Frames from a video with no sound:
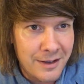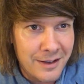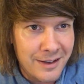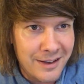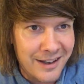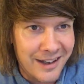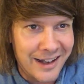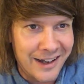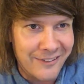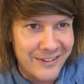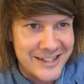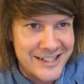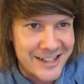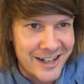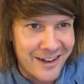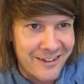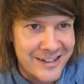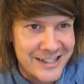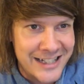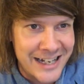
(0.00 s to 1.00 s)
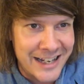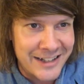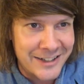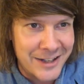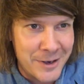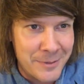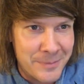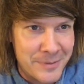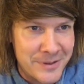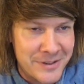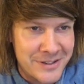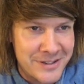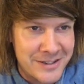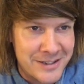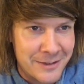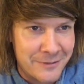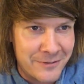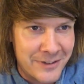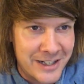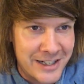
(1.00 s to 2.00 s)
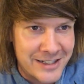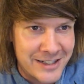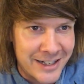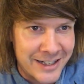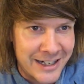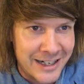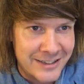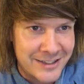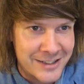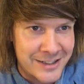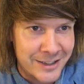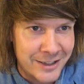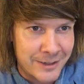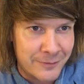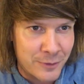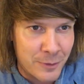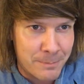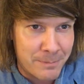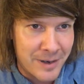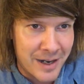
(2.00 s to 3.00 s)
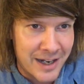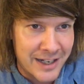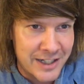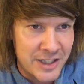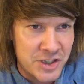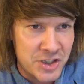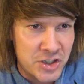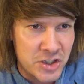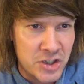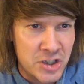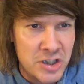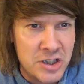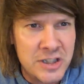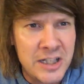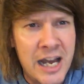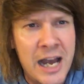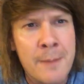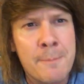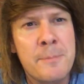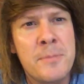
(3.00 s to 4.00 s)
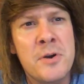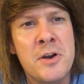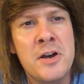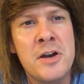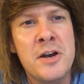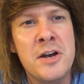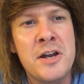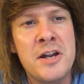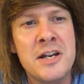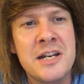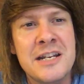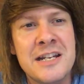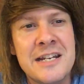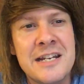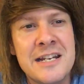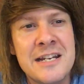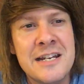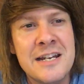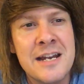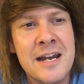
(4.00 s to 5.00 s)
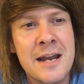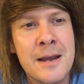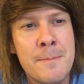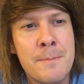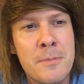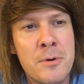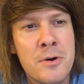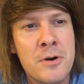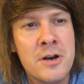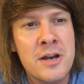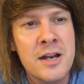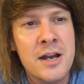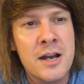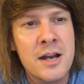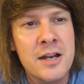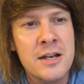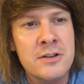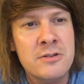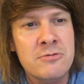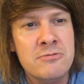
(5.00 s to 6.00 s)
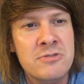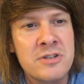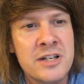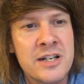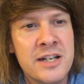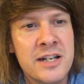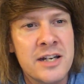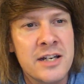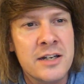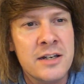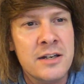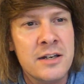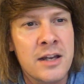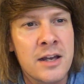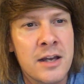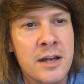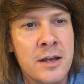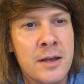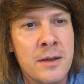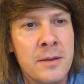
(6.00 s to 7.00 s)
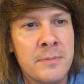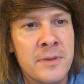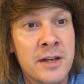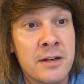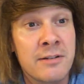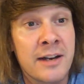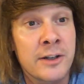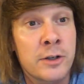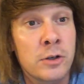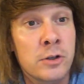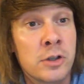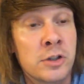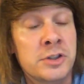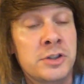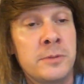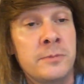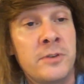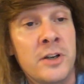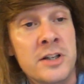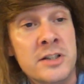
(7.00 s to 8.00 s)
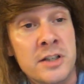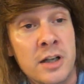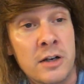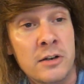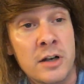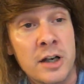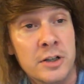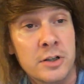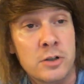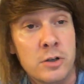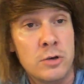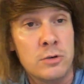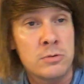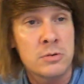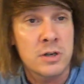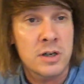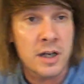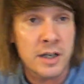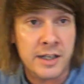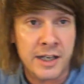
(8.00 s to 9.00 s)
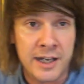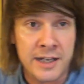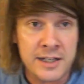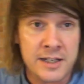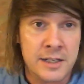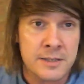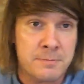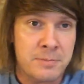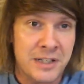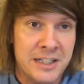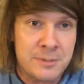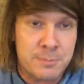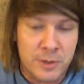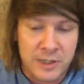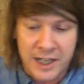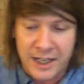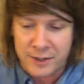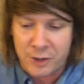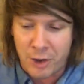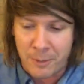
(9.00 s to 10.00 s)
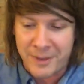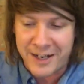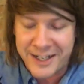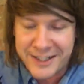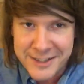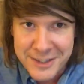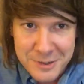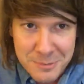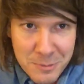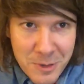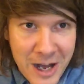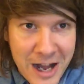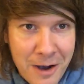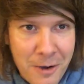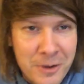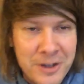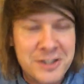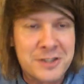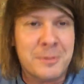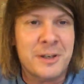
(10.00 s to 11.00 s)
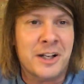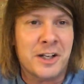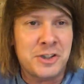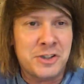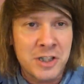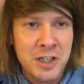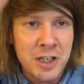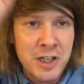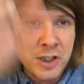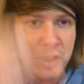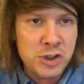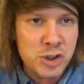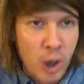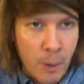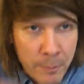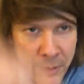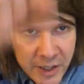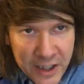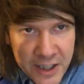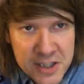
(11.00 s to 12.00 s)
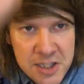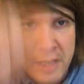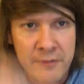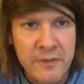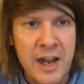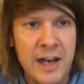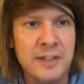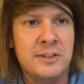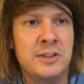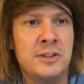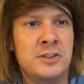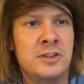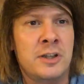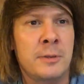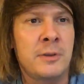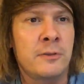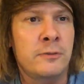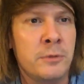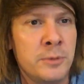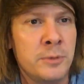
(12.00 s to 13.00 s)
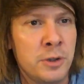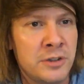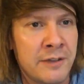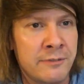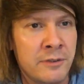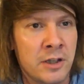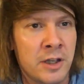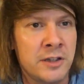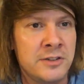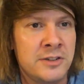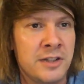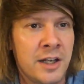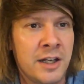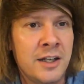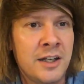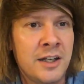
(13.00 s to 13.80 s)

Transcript: When Star Wars Land opens, these are the actors you're looking for. Party should happen. Yeah, boy, I agree. And then a Rancor costume first. All right, cool. Okay, please put that comment in as well. It's going to be like a shopping list of actors coming from you, Devil Hunter.